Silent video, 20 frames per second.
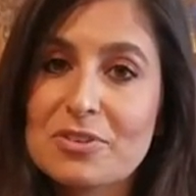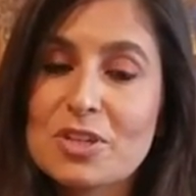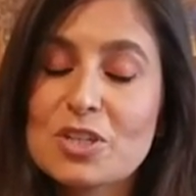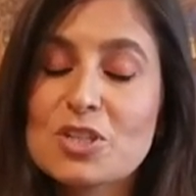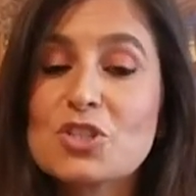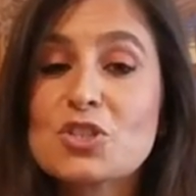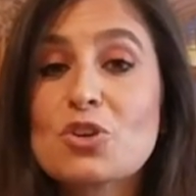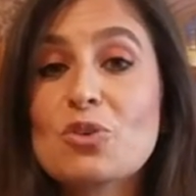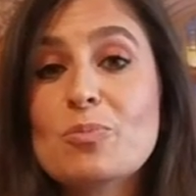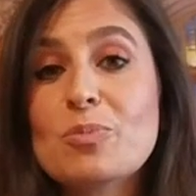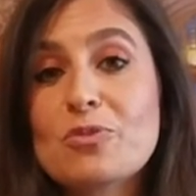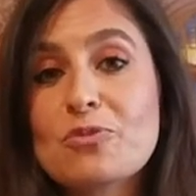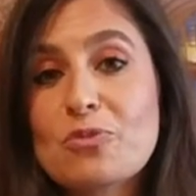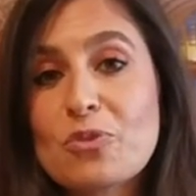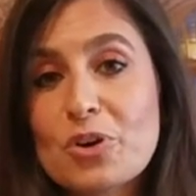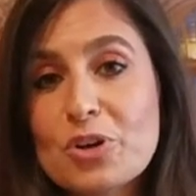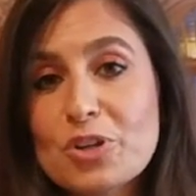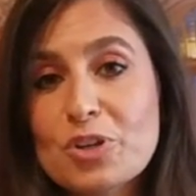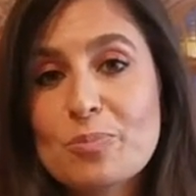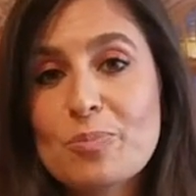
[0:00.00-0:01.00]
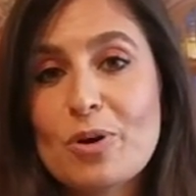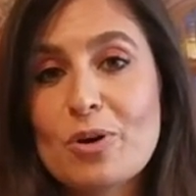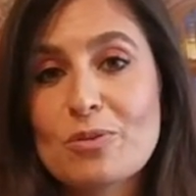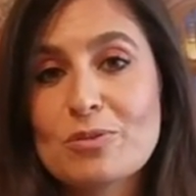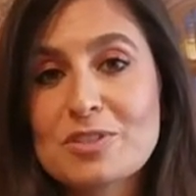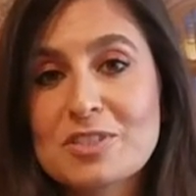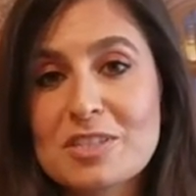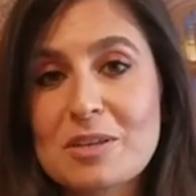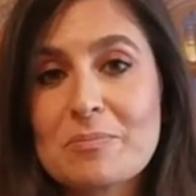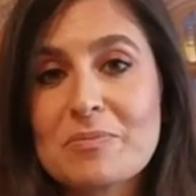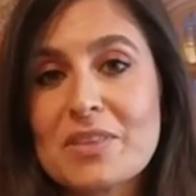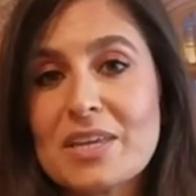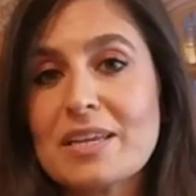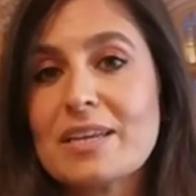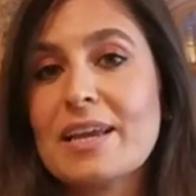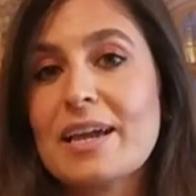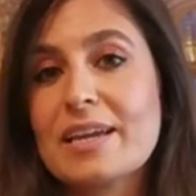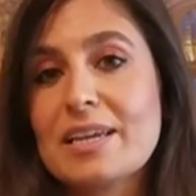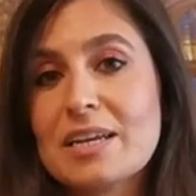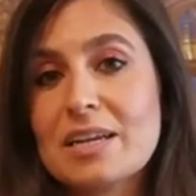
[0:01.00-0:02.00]
So before you post something
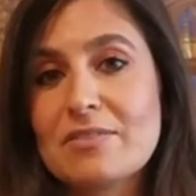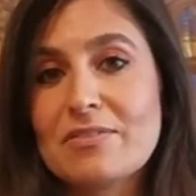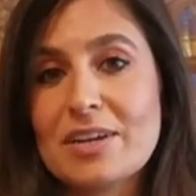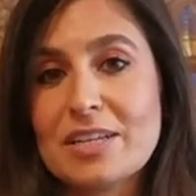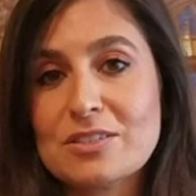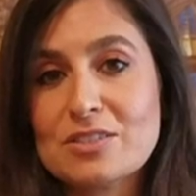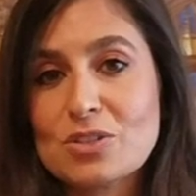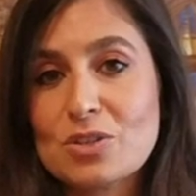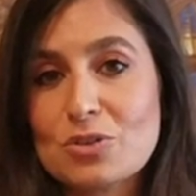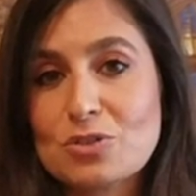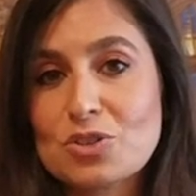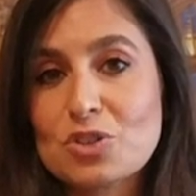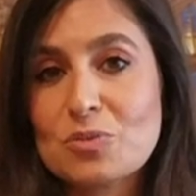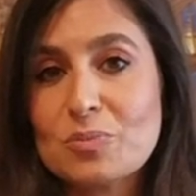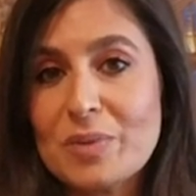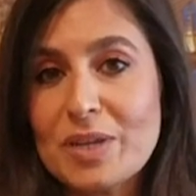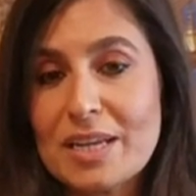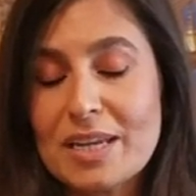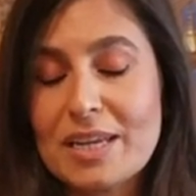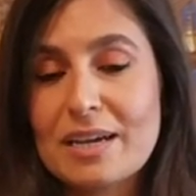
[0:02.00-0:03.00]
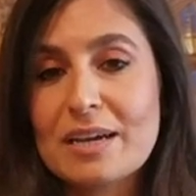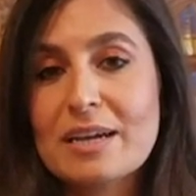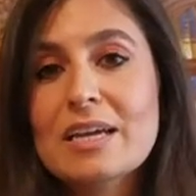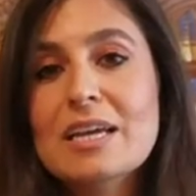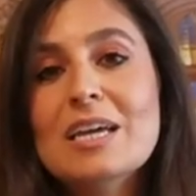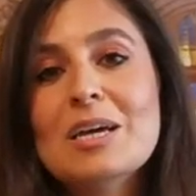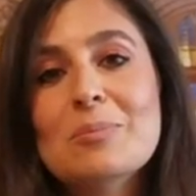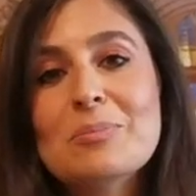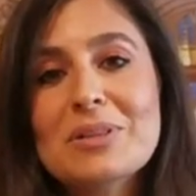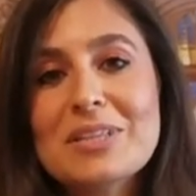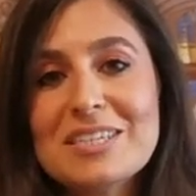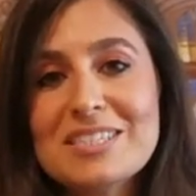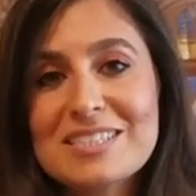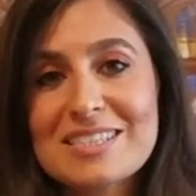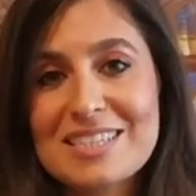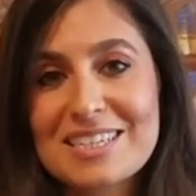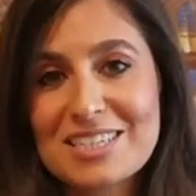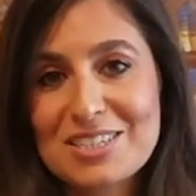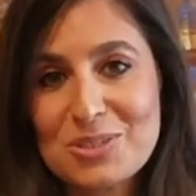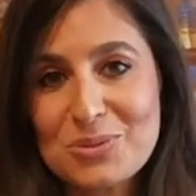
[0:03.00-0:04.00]
negative on social media, please
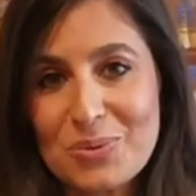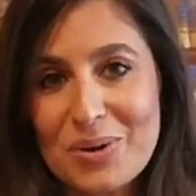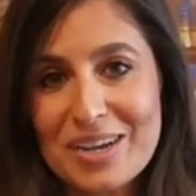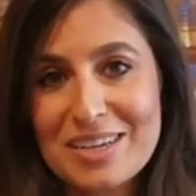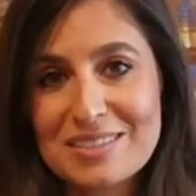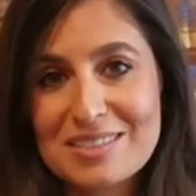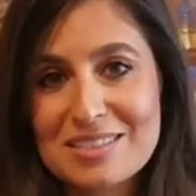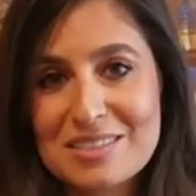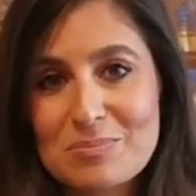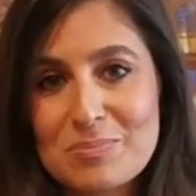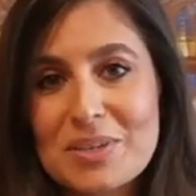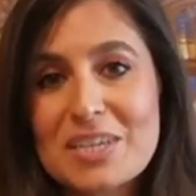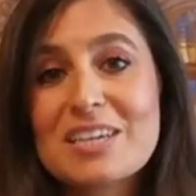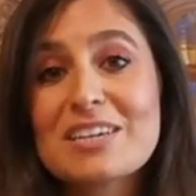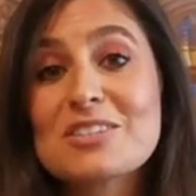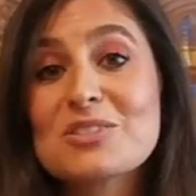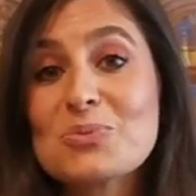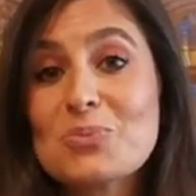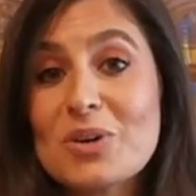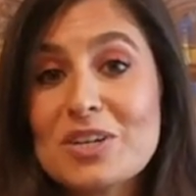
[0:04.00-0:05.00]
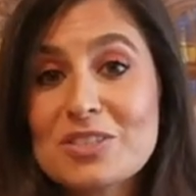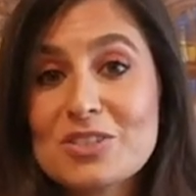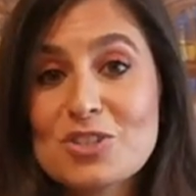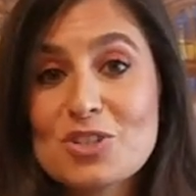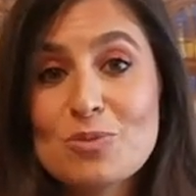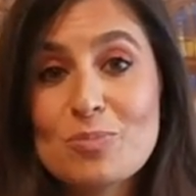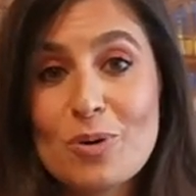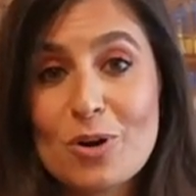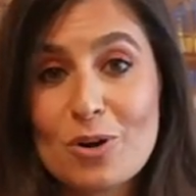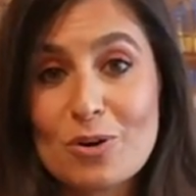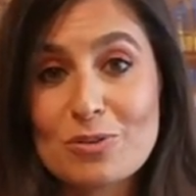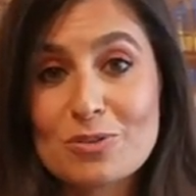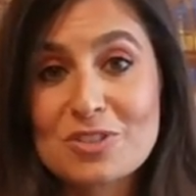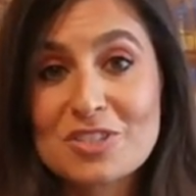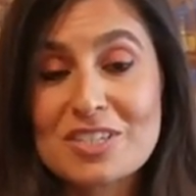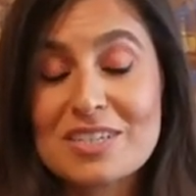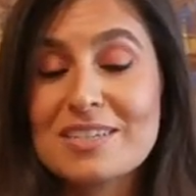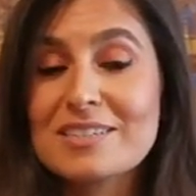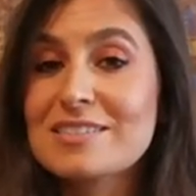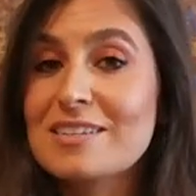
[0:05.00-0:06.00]
think twice, because once you
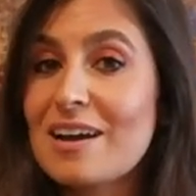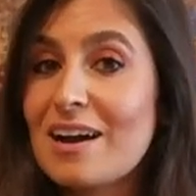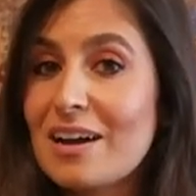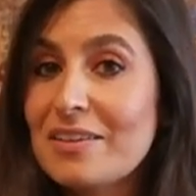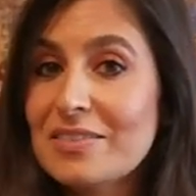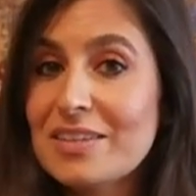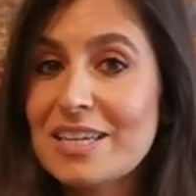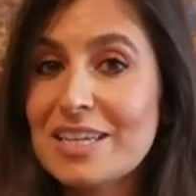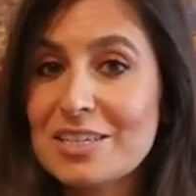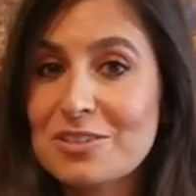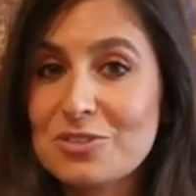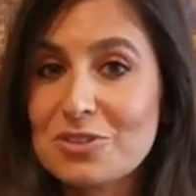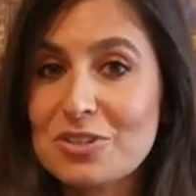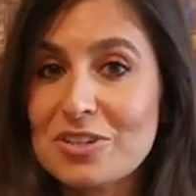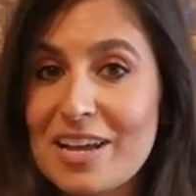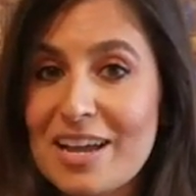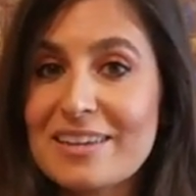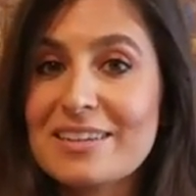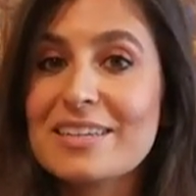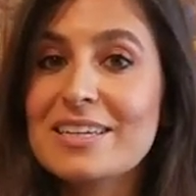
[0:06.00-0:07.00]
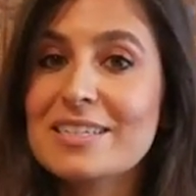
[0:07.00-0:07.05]
post, it's on the internet